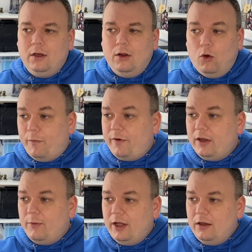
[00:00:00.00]
Hopefully they
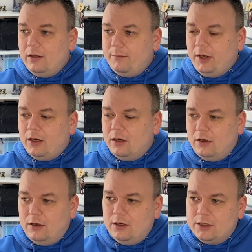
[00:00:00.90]
will,
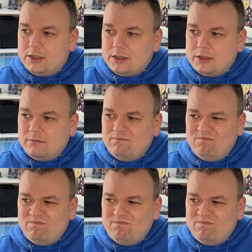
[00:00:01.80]
because